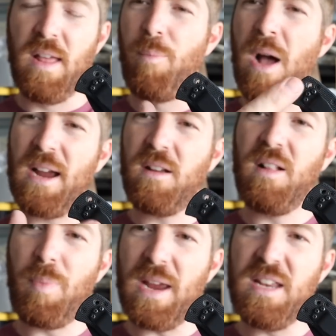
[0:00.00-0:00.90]
Now the pocket
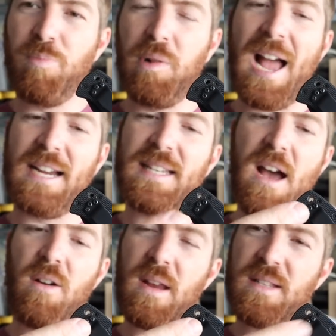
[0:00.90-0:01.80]
clip is blacked out.